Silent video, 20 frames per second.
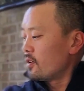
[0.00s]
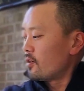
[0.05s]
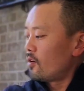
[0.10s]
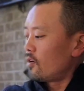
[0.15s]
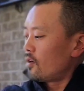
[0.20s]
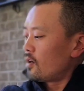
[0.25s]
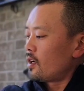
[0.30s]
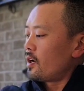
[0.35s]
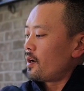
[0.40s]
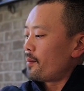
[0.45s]

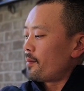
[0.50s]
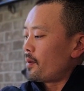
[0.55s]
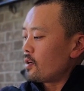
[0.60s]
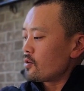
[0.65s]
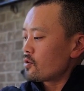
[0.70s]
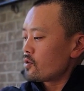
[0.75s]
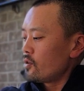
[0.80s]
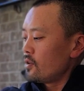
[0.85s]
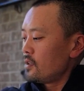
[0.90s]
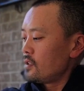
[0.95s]
I'll
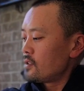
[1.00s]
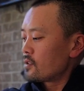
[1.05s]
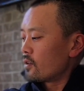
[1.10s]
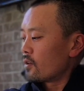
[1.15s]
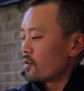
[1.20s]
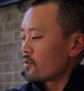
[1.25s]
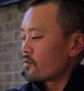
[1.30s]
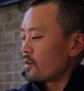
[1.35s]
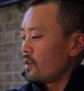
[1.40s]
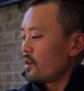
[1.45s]
show you these
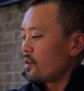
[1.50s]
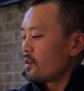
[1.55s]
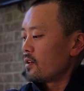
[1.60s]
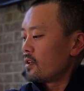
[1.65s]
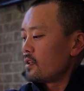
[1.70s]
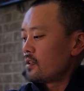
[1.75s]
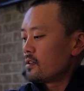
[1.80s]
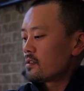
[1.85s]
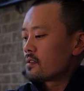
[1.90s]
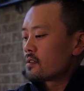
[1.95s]
cards right here.
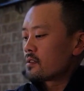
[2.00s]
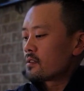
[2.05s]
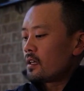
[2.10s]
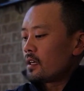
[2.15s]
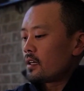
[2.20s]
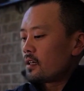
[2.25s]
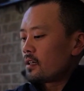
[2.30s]
This is like